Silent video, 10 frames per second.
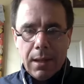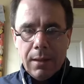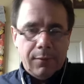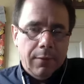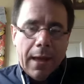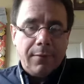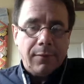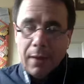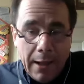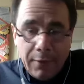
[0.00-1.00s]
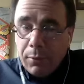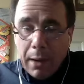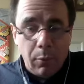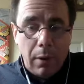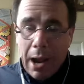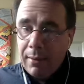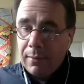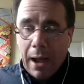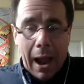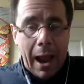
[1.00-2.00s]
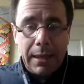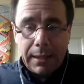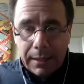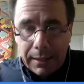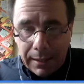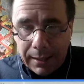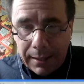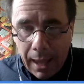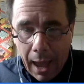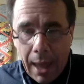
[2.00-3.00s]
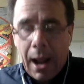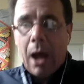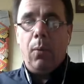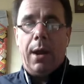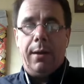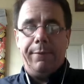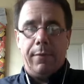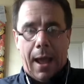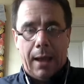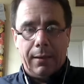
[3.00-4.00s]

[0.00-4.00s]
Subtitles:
So that's what I cannot wait for that.